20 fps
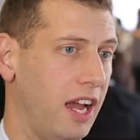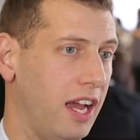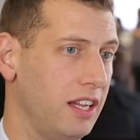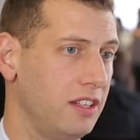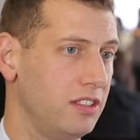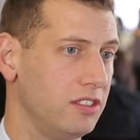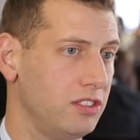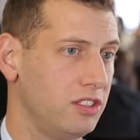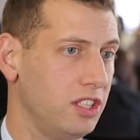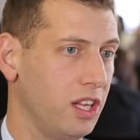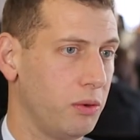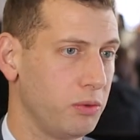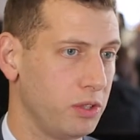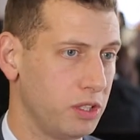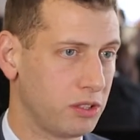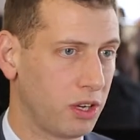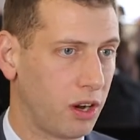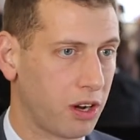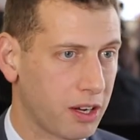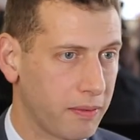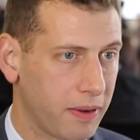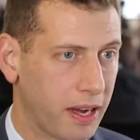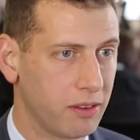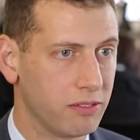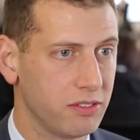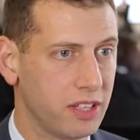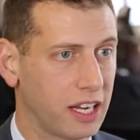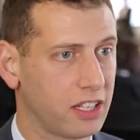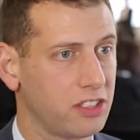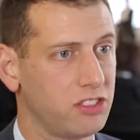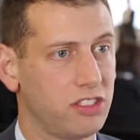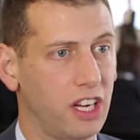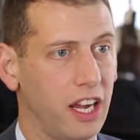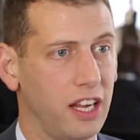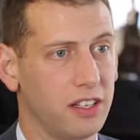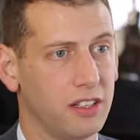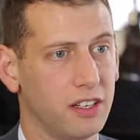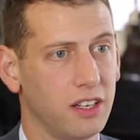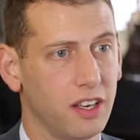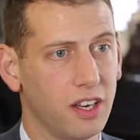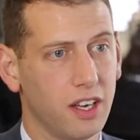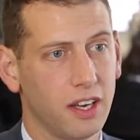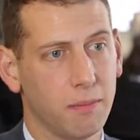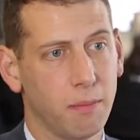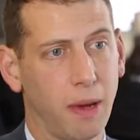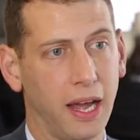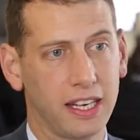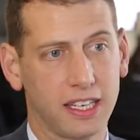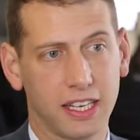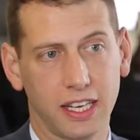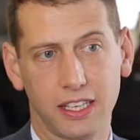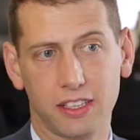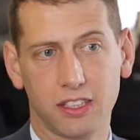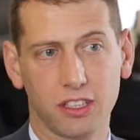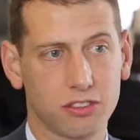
And you know, you talk about next gen banking,